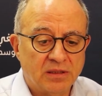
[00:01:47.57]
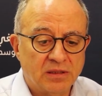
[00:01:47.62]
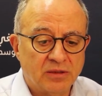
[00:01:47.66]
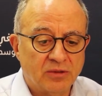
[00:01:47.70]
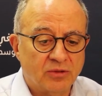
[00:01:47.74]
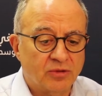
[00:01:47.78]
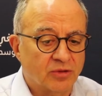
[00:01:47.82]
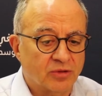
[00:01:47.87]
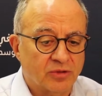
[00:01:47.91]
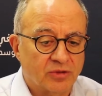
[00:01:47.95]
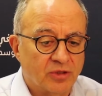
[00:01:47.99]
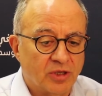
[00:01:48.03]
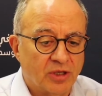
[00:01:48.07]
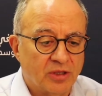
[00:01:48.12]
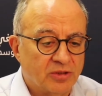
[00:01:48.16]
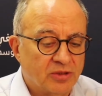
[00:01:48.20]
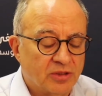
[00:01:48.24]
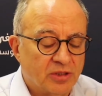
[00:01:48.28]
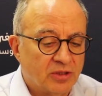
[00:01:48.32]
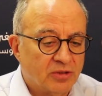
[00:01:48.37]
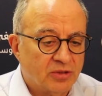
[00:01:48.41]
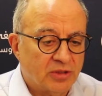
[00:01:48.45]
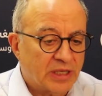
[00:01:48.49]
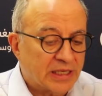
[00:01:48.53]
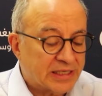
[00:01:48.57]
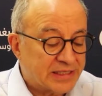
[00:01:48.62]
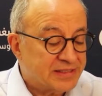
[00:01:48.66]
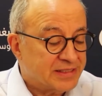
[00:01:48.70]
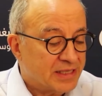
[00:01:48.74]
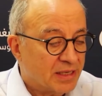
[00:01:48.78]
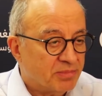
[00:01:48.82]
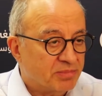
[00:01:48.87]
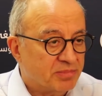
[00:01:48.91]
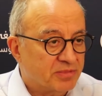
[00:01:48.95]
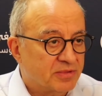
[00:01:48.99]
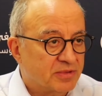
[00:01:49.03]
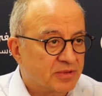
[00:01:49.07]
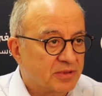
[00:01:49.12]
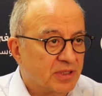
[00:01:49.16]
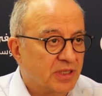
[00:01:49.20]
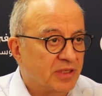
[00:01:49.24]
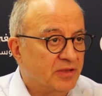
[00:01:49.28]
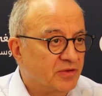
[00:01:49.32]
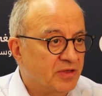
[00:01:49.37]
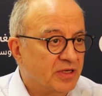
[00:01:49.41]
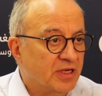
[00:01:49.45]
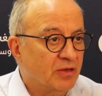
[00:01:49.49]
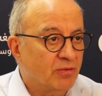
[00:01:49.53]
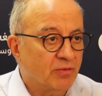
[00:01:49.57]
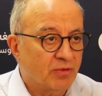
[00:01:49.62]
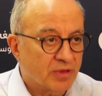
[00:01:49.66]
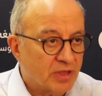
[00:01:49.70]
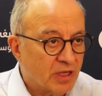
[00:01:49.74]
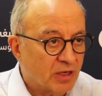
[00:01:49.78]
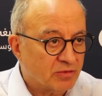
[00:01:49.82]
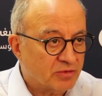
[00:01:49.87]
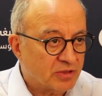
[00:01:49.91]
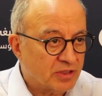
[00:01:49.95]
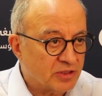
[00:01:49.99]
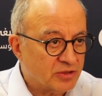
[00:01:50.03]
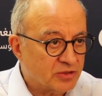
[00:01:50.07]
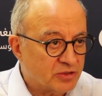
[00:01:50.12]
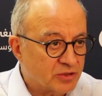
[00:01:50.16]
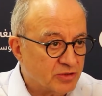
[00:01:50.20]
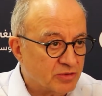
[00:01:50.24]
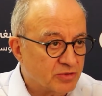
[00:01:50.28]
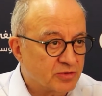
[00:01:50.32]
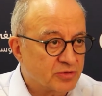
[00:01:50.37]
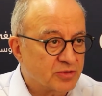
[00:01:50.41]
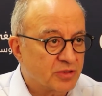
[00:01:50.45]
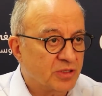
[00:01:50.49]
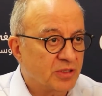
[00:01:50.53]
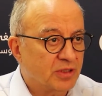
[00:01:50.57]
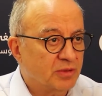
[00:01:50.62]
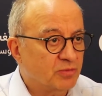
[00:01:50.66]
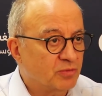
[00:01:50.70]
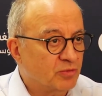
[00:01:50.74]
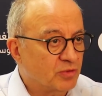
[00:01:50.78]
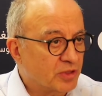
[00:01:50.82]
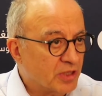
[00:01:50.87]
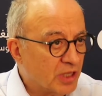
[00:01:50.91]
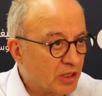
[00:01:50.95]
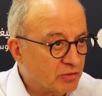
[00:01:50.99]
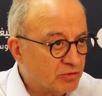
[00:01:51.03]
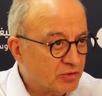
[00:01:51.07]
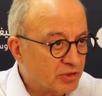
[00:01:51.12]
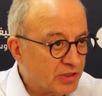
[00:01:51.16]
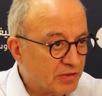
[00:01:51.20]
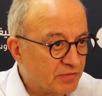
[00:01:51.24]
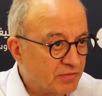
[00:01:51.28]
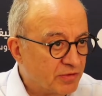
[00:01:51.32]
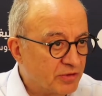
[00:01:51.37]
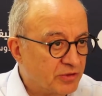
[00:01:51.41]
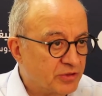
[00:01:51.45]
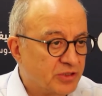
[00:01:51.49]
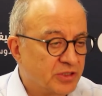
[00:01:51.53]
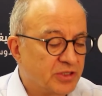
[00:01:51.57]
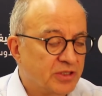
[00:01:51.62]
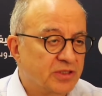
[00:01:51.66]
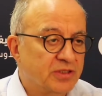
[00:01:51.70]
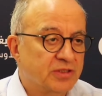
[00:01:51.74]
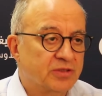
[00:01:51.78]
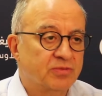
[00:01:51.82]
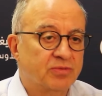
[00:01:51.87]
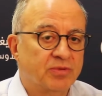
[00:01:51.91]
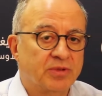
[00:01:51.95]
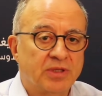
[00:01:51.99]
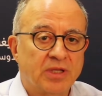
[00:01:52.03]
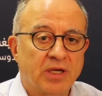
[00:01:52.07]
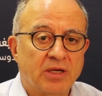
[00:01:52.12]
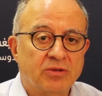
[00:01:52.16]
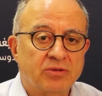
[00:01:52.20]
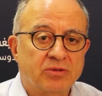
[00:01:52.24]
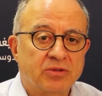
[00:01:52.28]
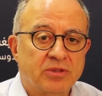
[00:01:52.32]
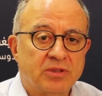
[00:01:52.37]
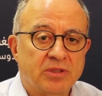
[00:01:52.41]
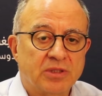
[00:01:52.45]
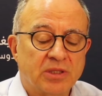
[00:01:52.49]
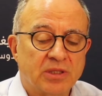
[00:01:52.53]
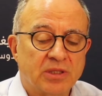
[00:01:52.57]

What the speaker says: or not accept the deal without East Jerusalem, without refugees, without